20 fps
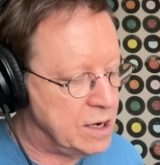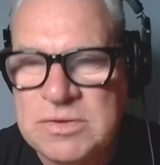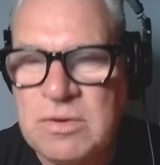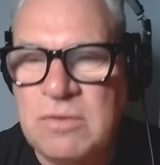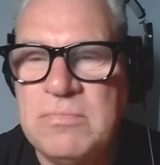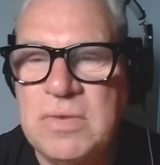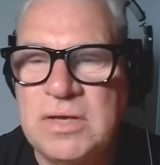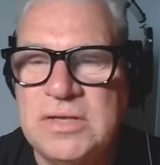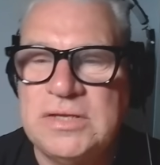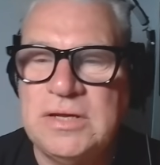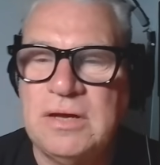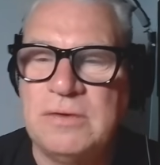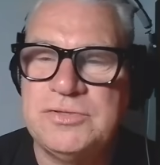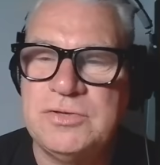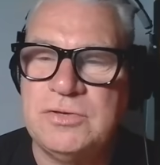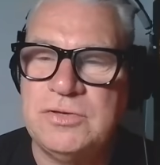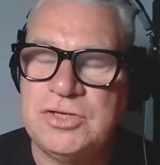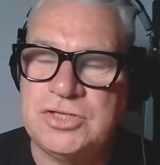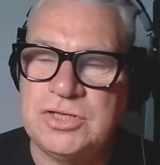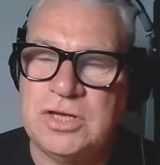So on Monday, I
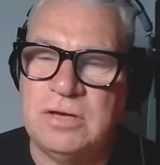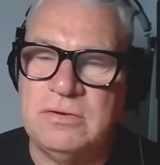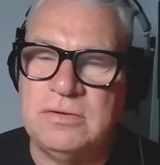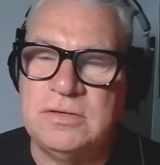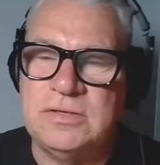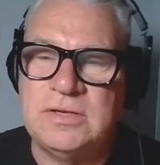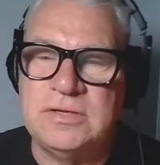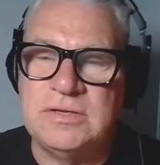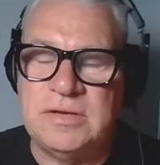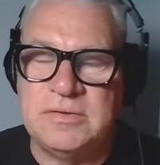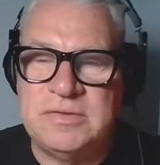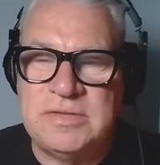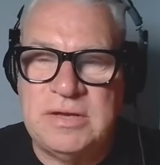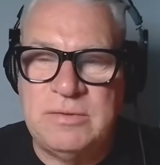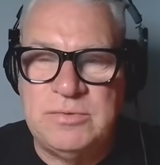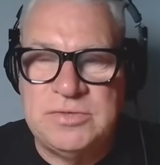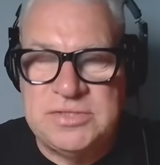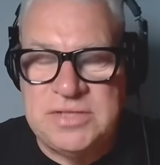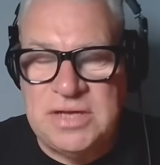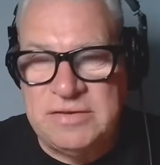was doing a show and
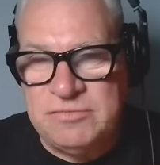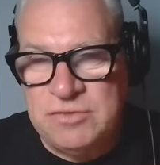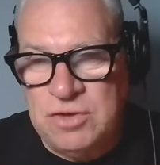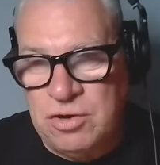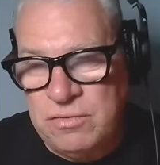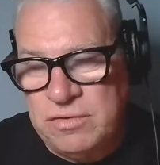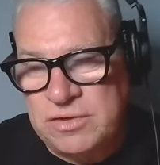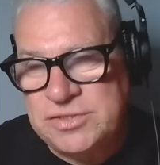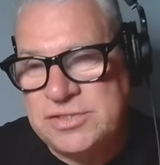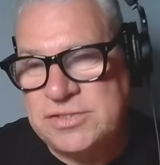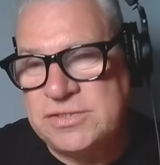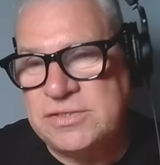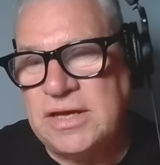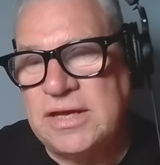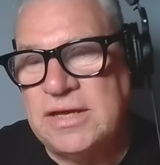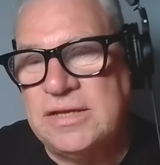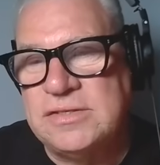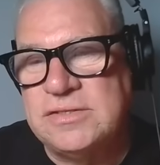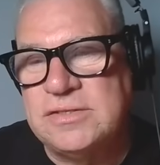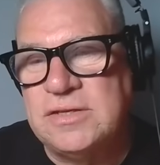there was Dave Norris.
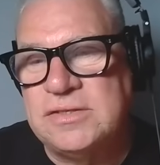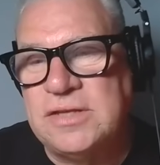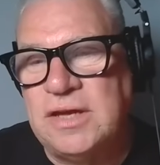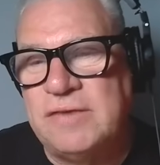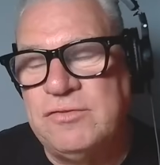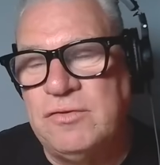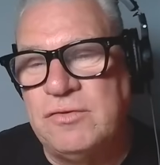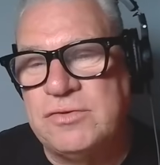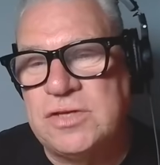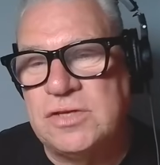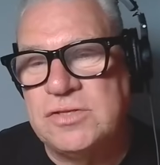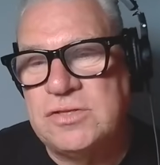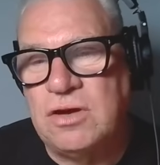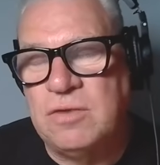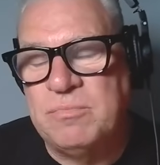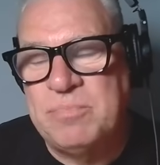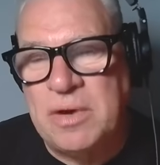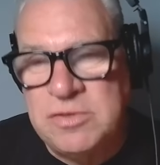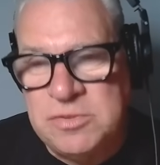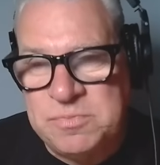And Dave Norris goes,
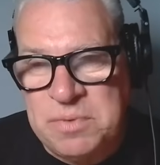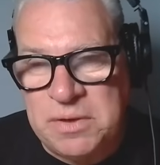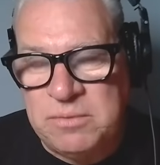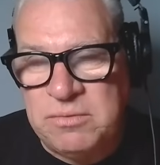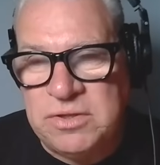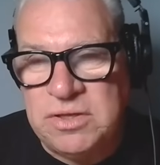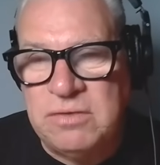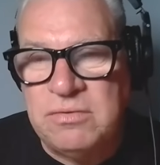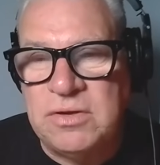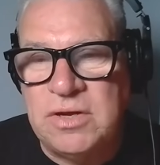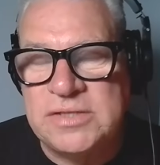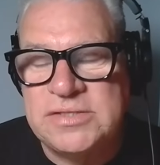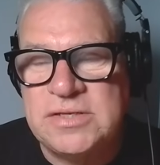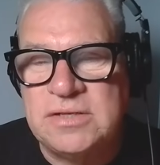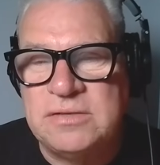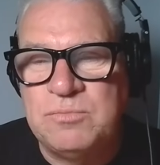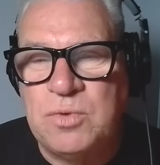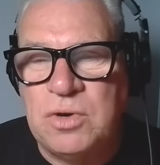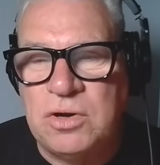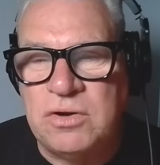"I've got bone to pick with you." And I
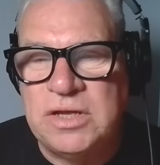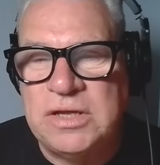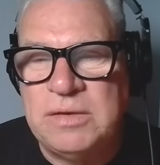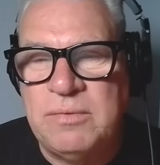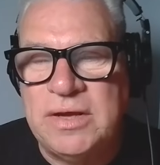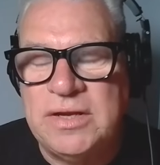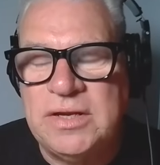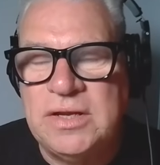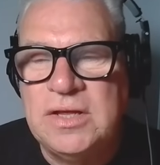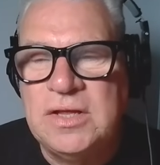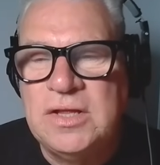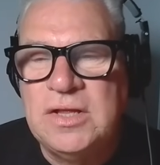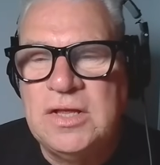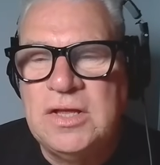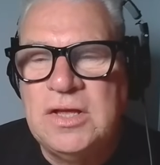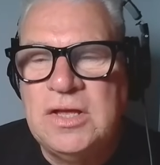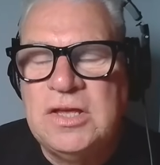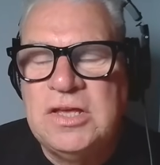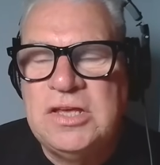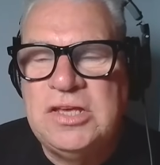said, "What?" He went,
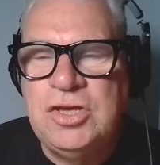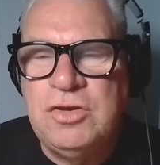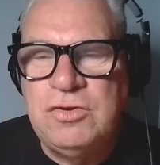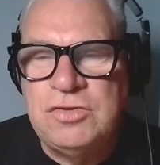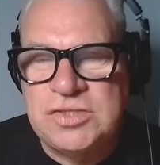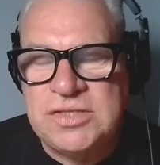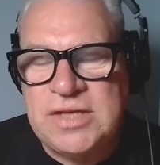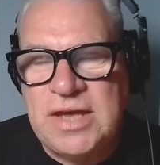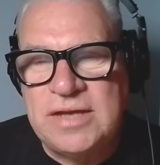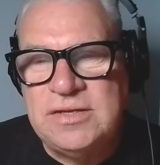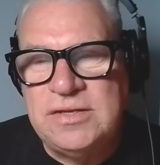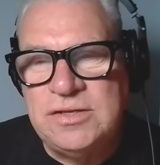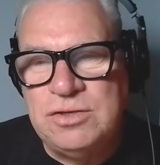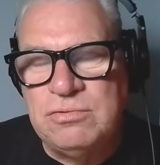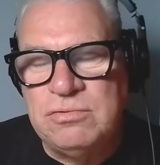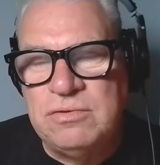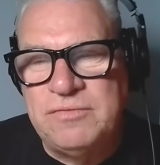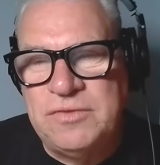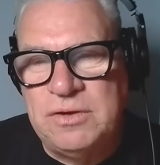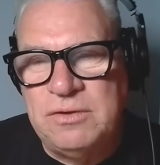"You said in
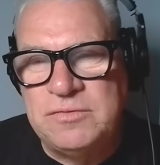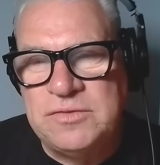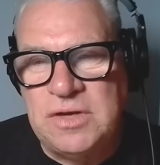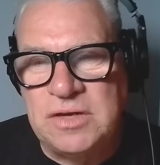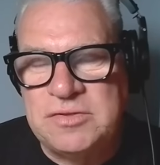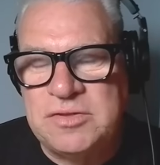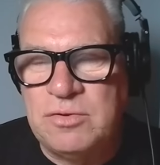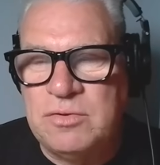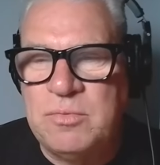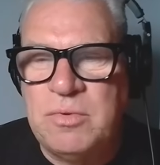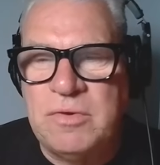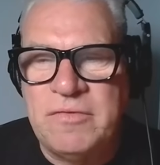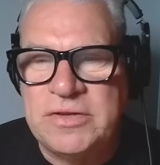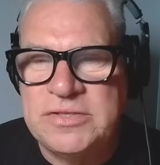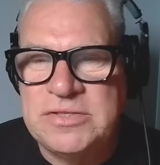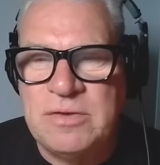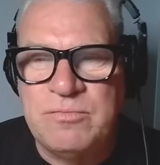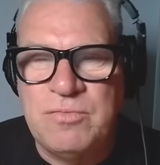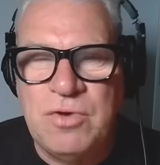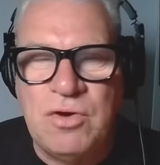your review," I thought, "What
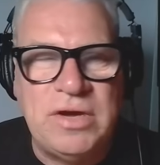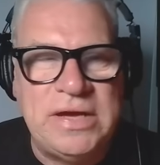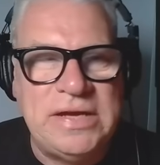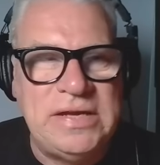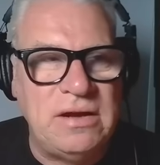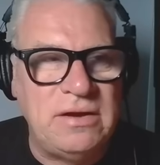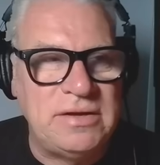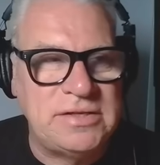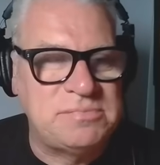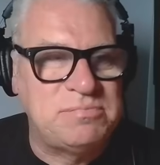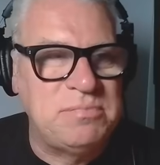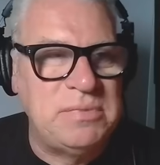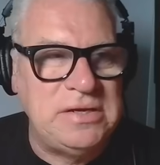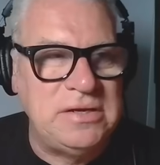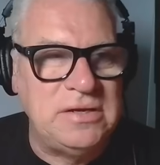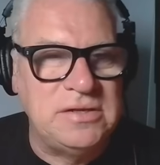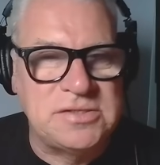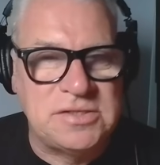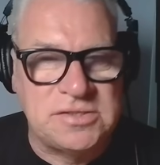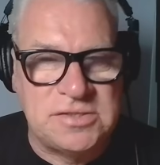have I done wrong? He likes
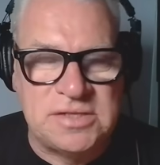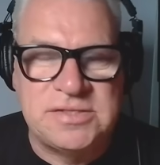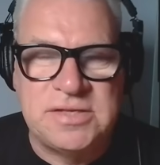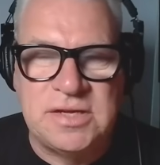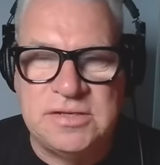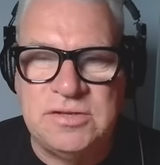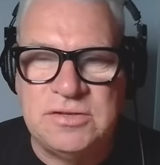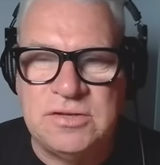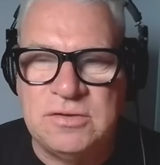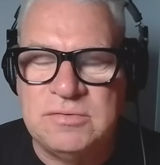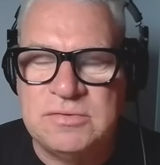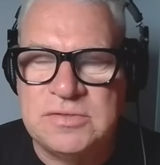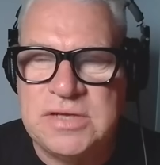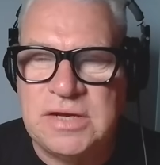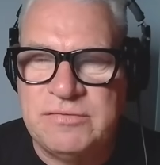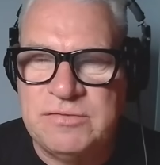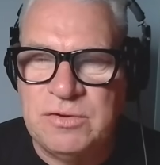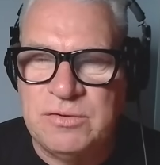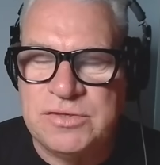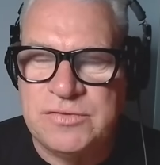Minions." Because I said, you know,
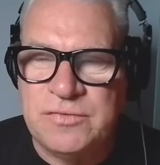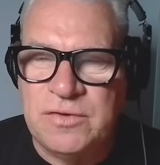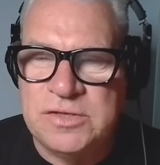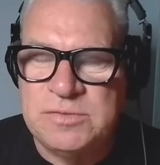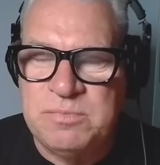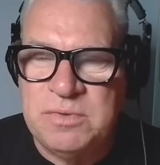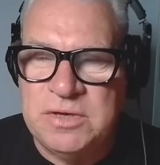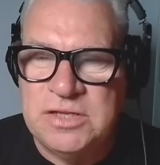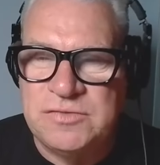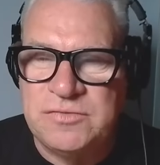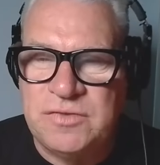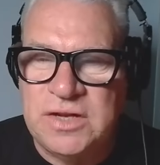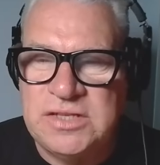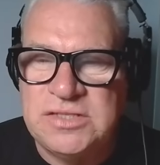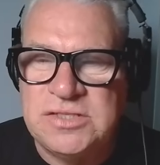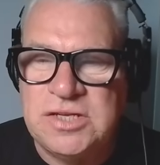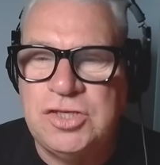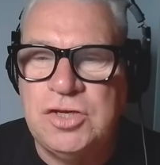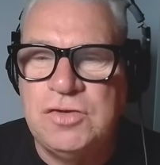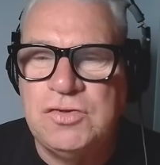Dave Norris finds Minions funny.
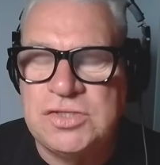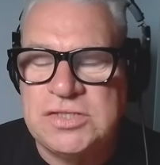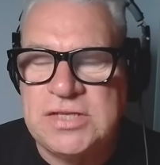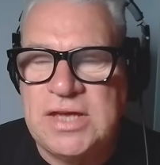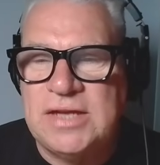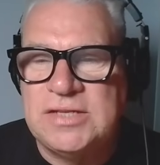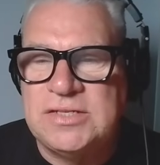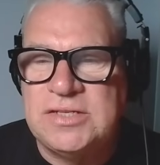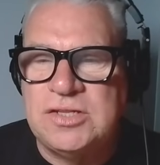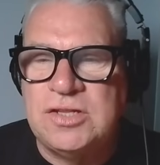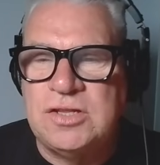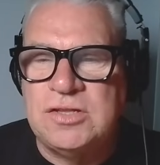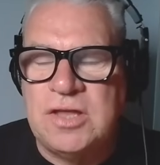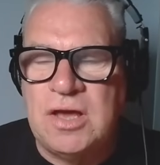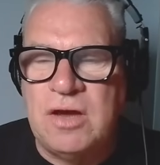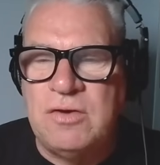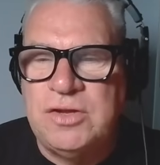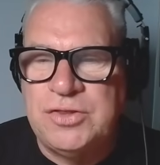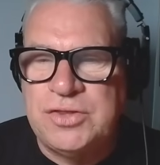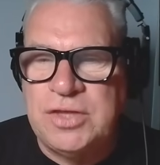He said, "You said
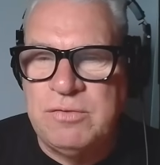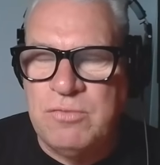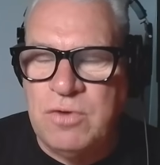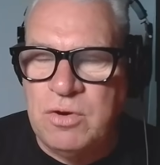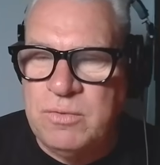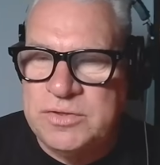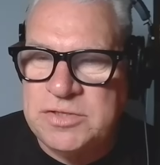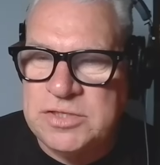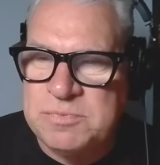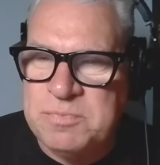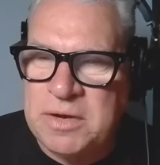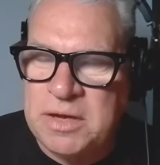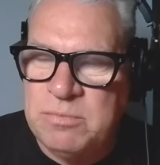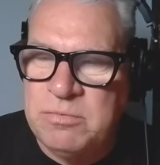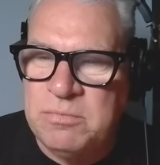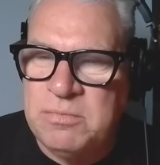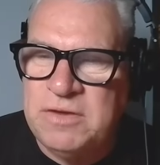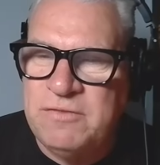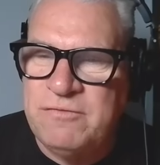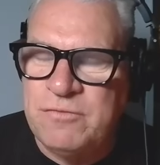the only thing wrong with
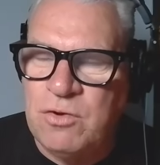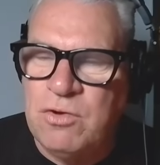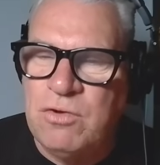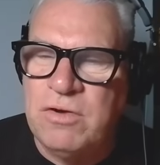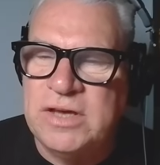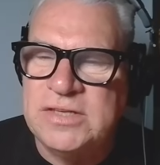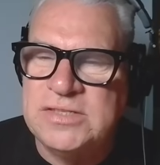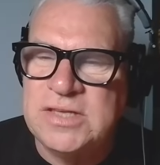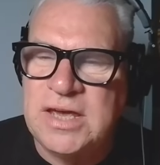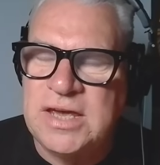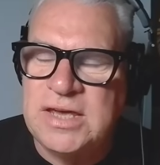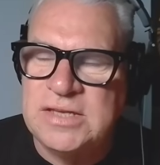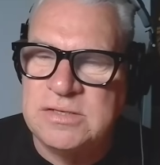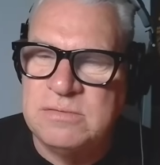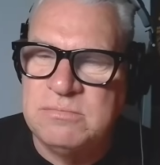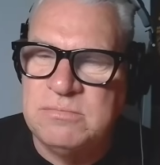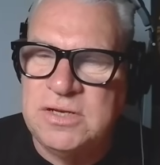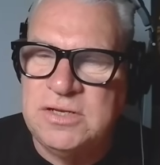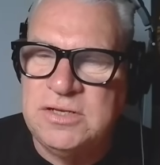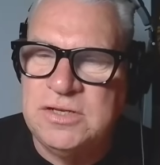Despicable Me 4 is there
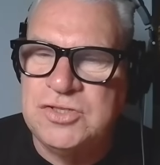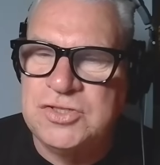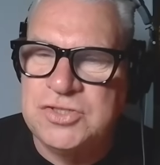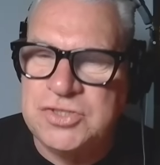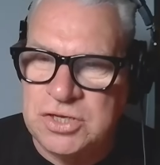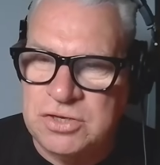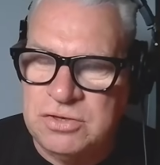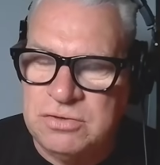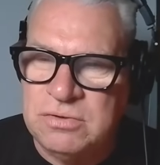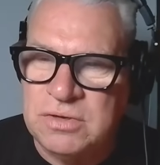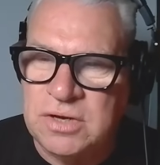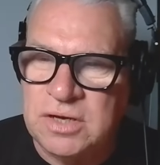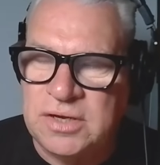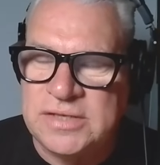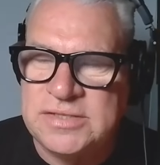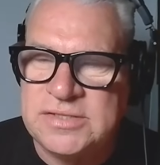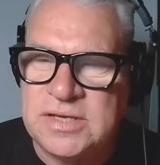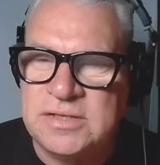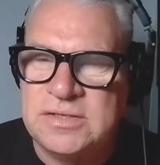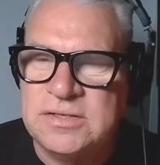isn't Minions 2.
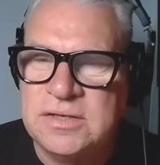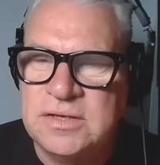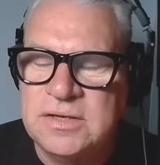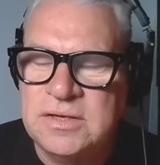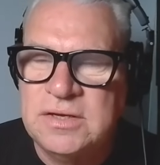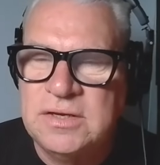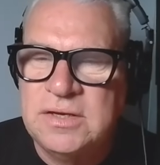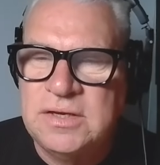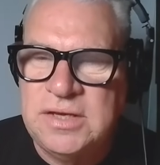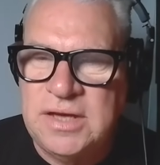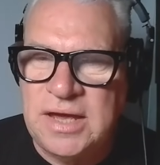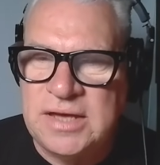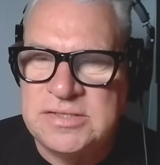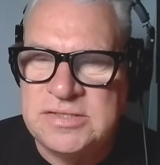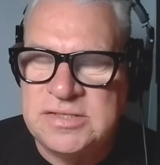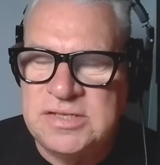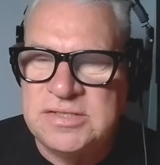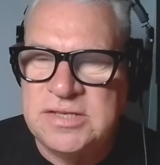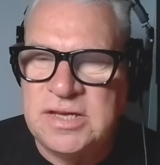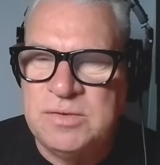And I said,
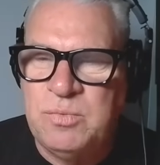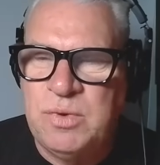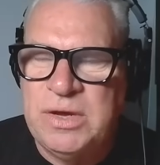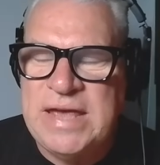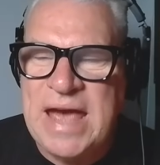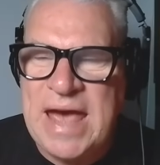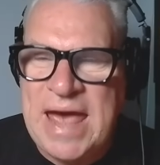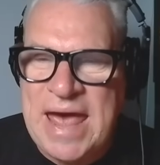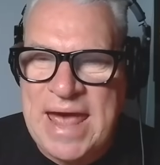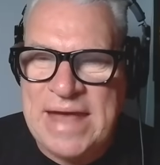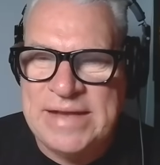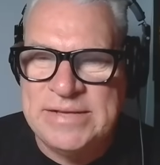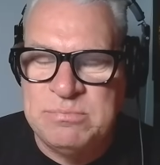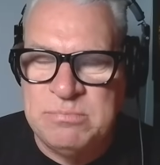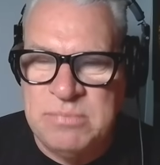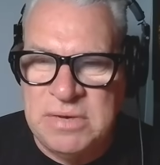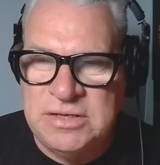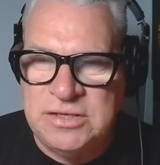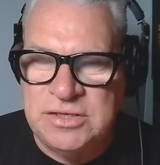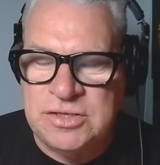"Yes." He said, "We
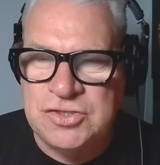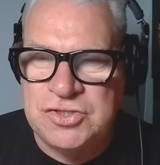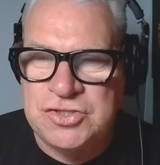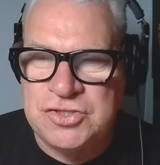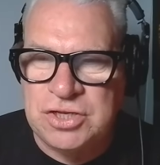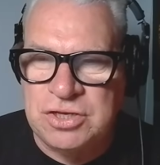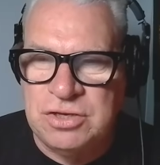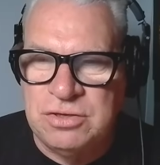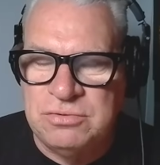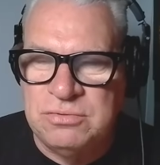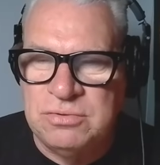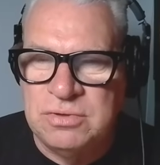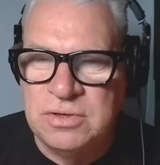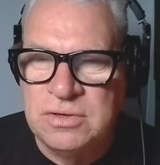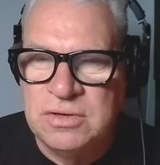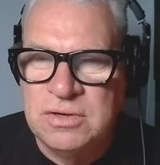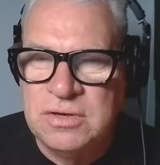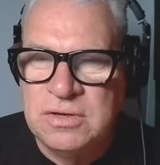had Minions 2.